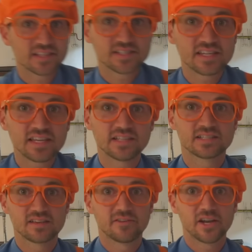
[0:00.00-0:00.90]
the
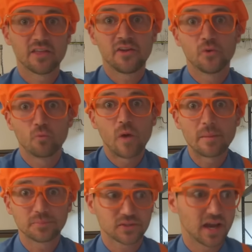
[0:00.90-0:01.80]
scenes of another
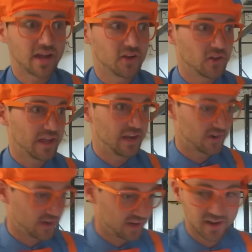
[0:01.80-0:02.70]
reptile
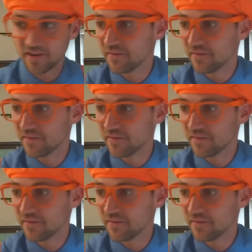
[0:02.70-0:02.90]
area.